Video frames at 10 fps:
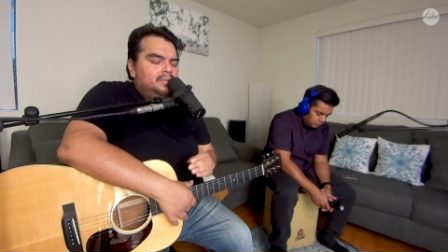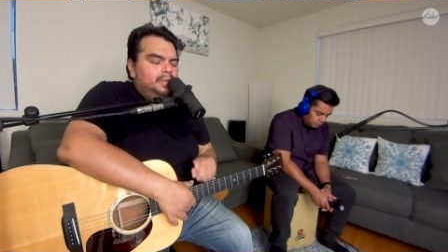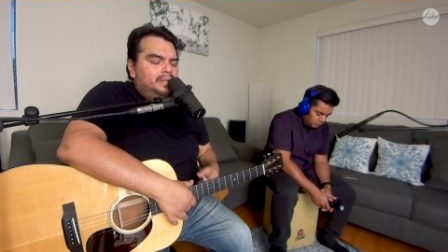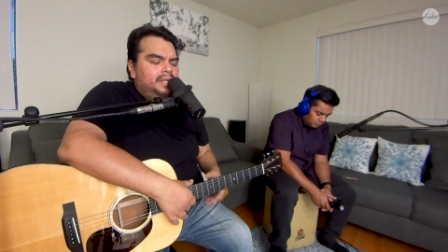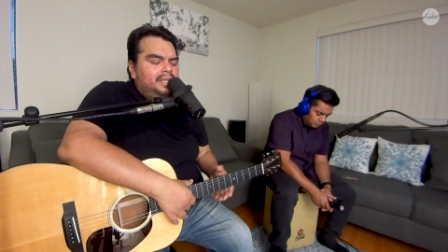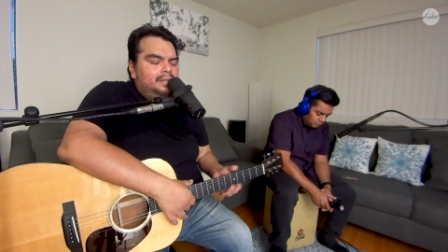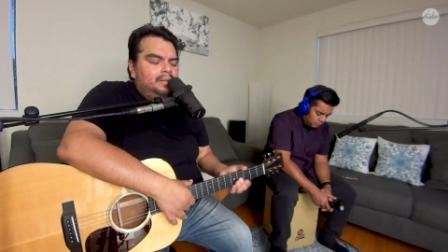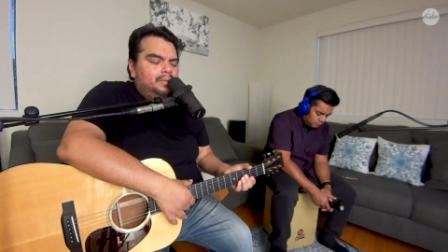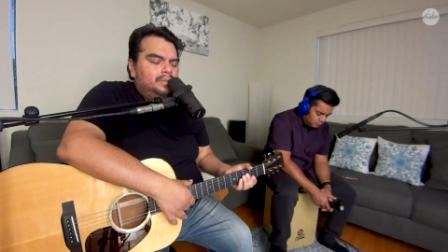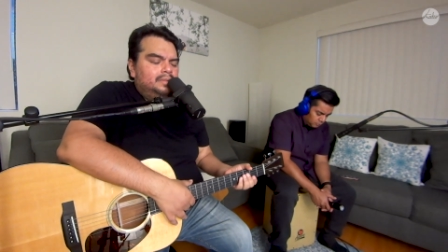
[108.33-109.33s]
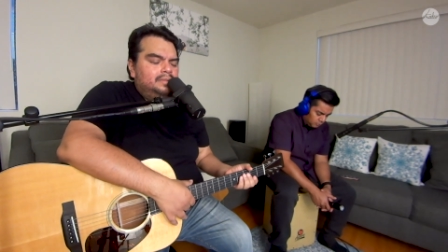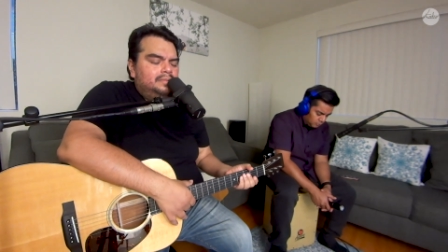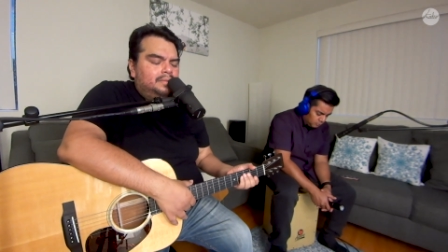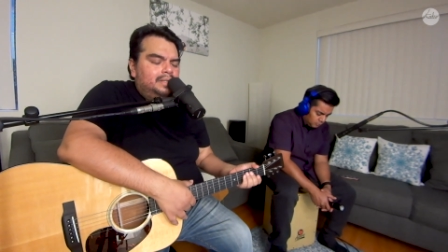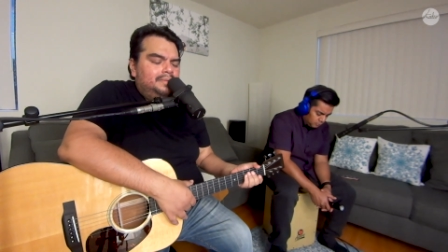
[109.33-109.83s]
We thank you, Lord,
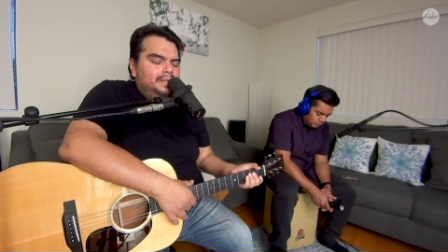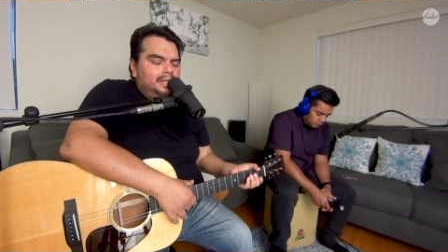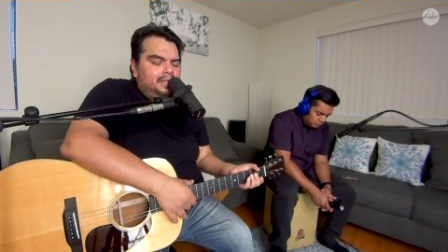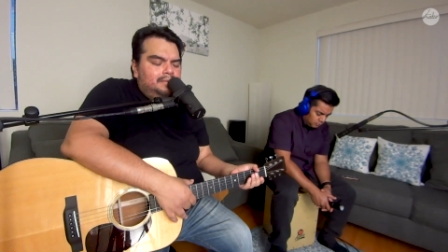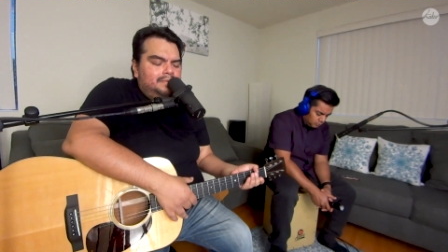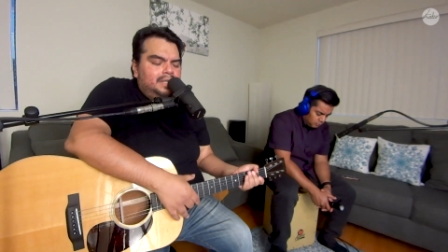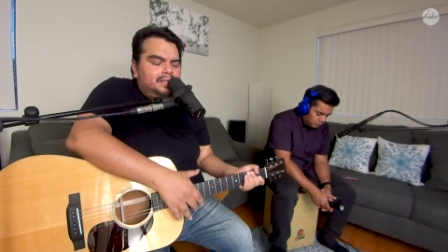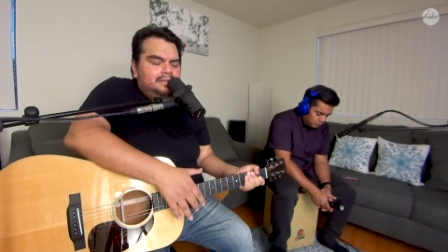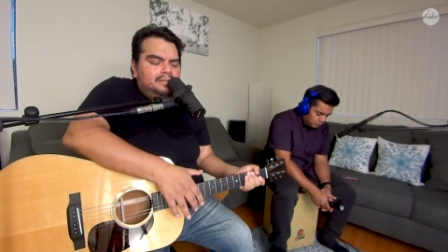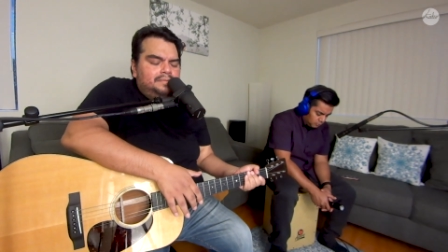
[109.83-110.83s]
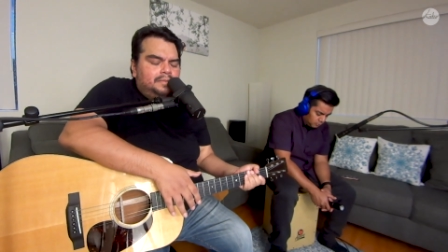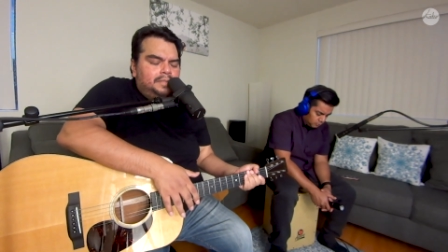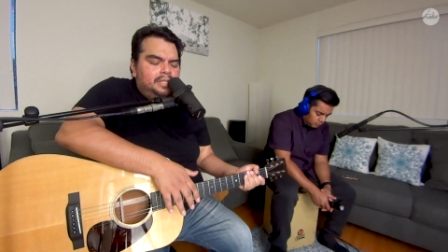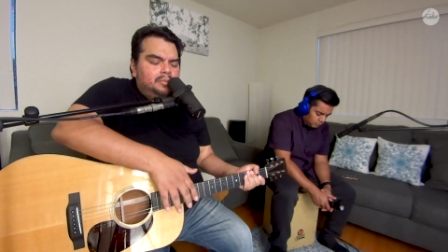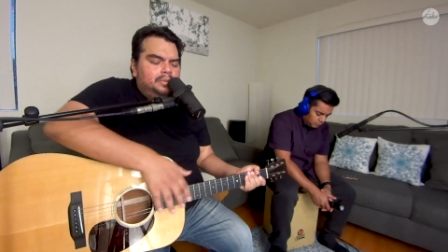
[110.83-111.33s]
for everything you've done, for
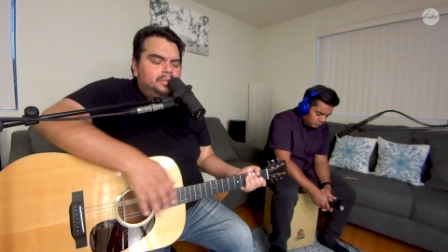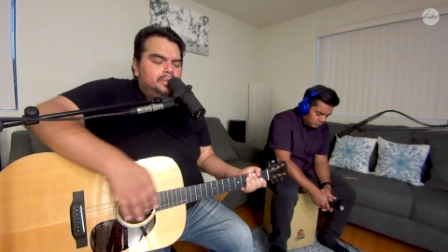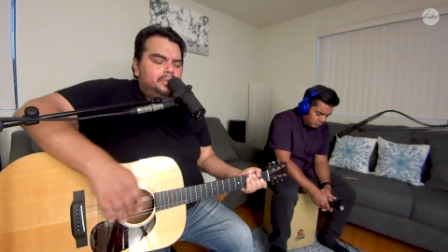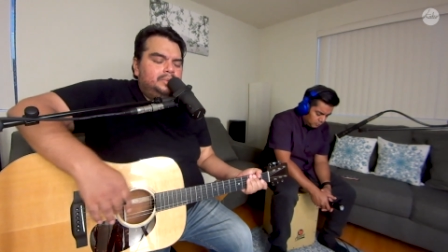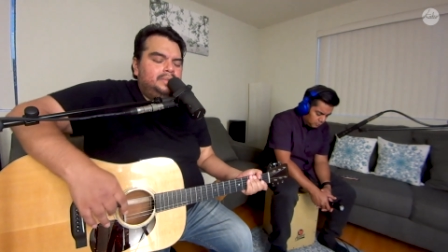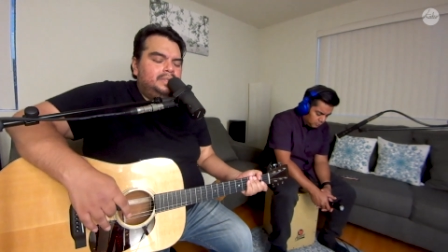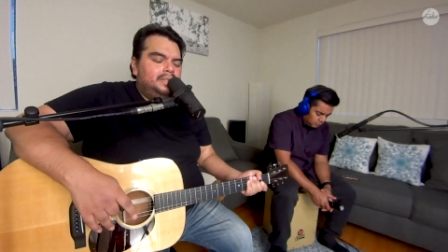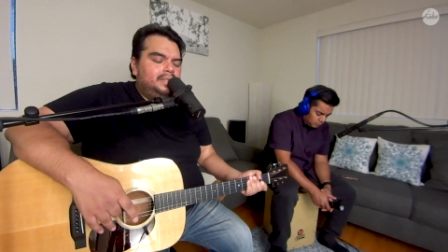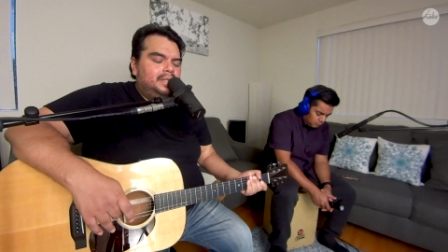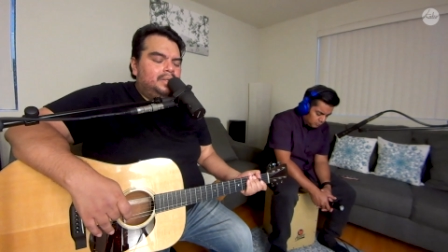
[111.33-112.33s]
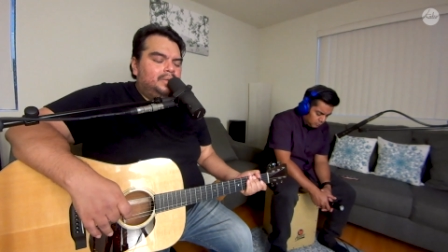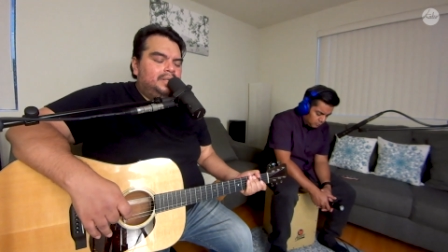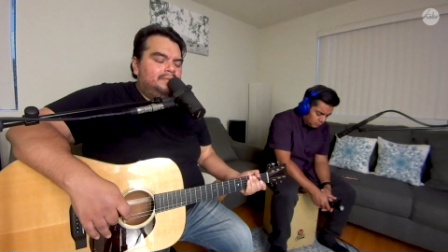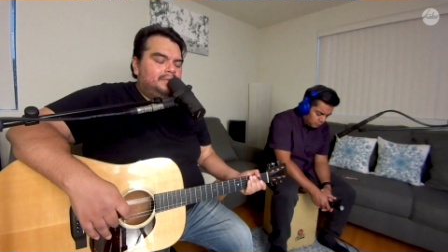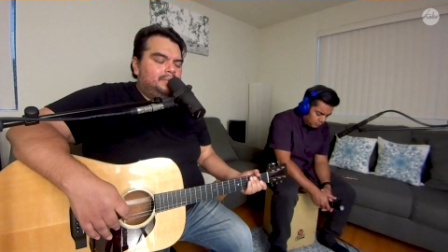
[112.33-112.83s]
what you will do, Lord,
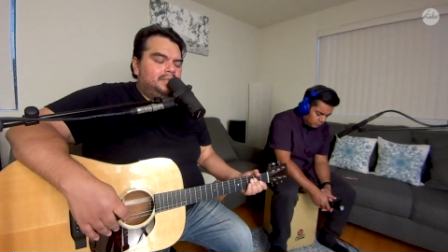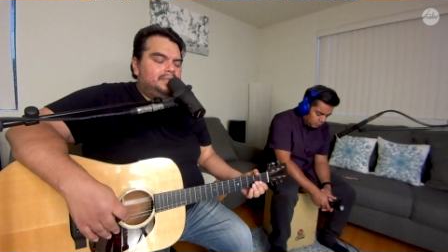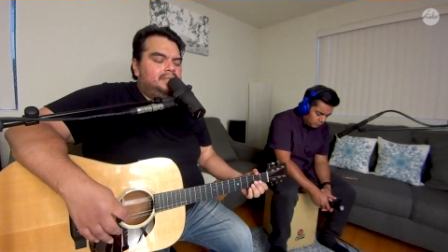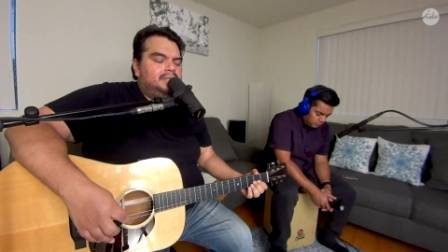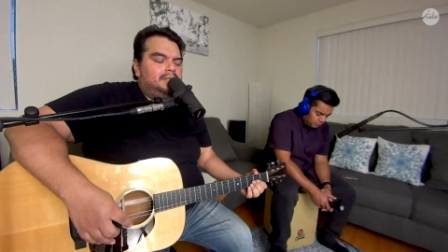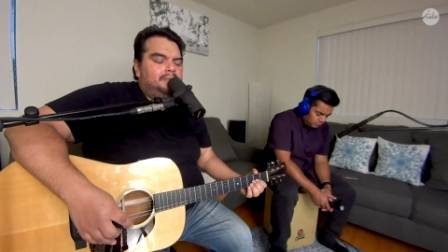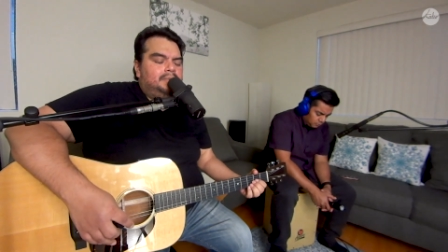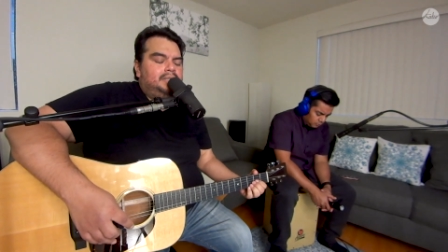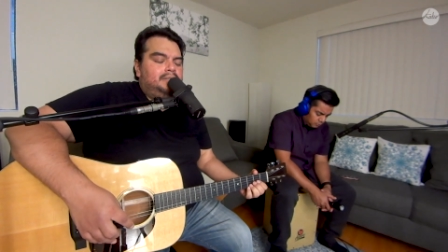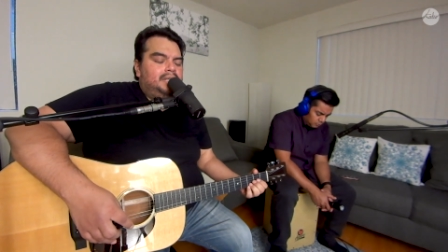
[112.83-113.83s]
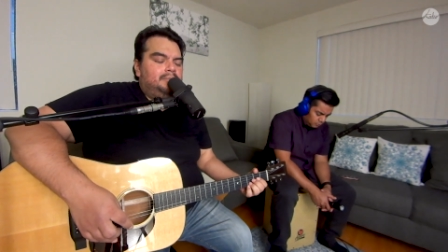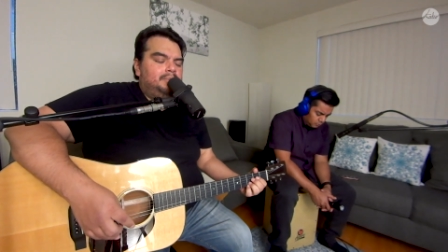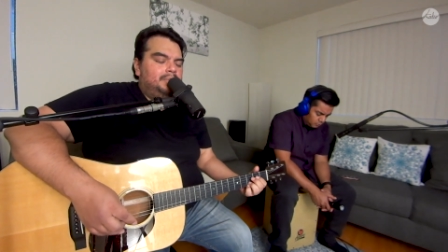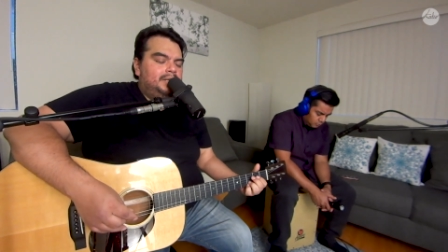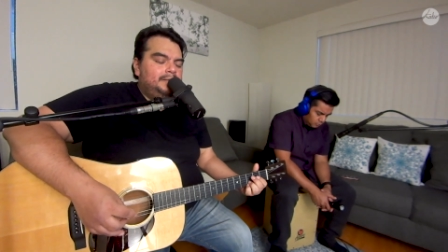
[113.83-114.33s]
and for what's to come. In your name we
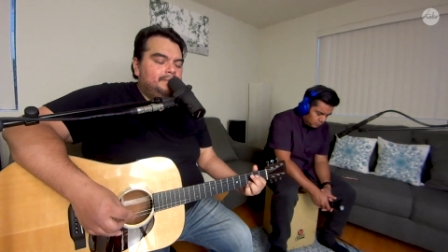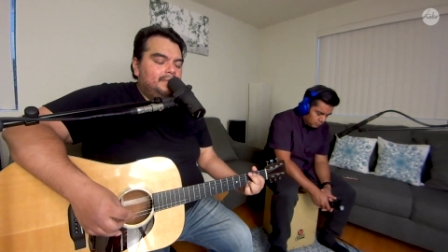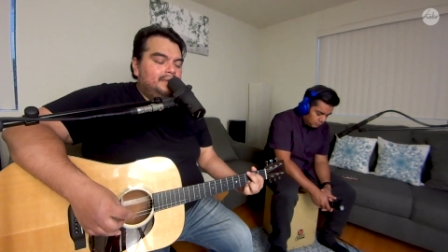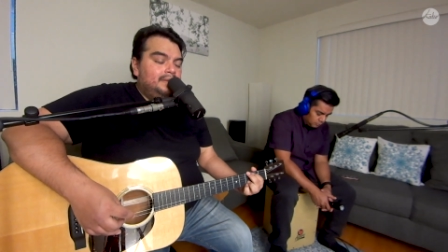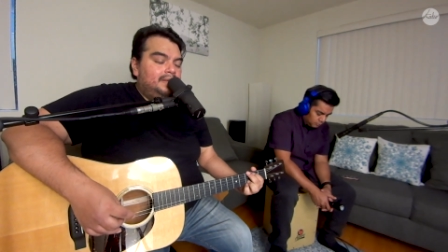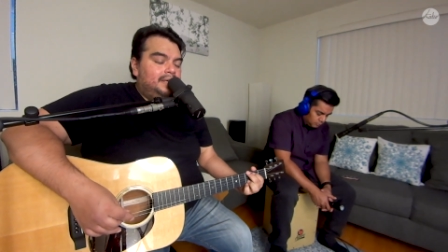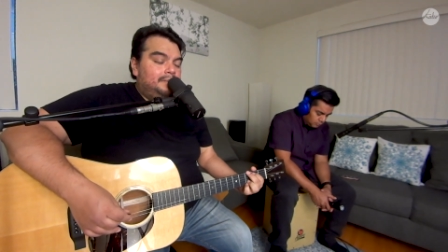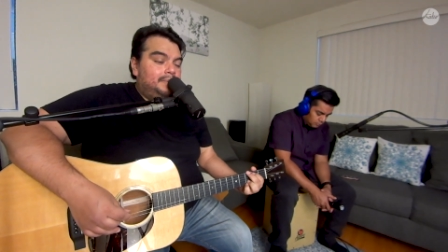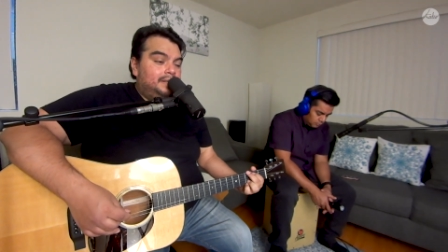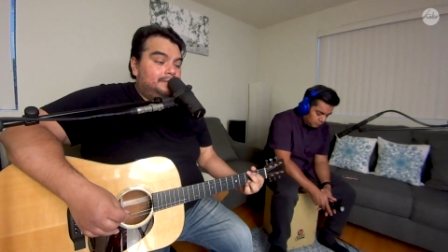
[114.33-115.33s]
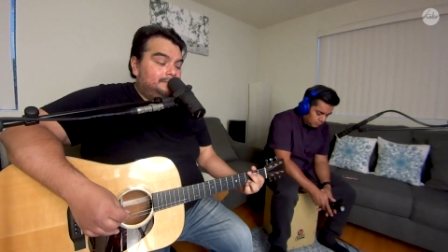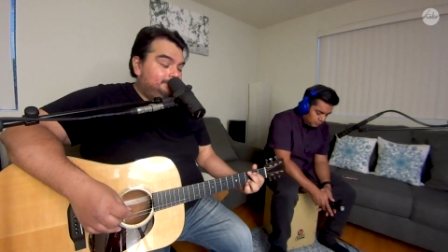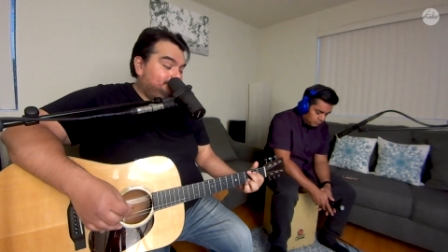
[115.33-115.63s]
pray. Amen.